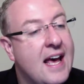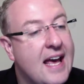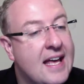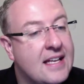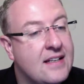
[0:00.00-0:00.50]

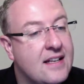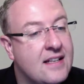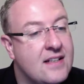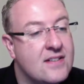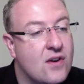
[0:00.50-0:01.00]
And
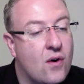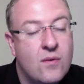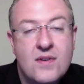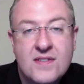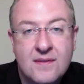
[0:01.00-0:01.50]
it is
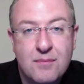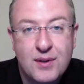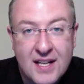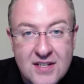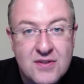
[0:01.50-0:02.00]
always a
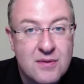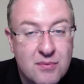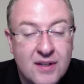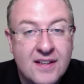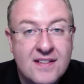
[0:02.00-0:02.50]
pleasure to
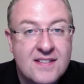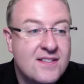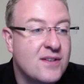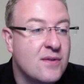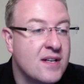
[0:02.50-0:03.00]
bring this
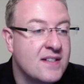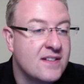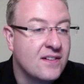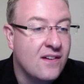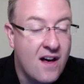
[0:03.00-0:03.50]
to you. It's
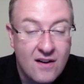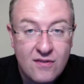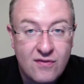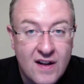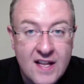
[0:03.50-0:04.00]
a lot
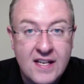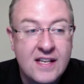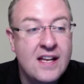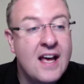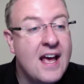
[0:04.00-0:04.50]
of fun.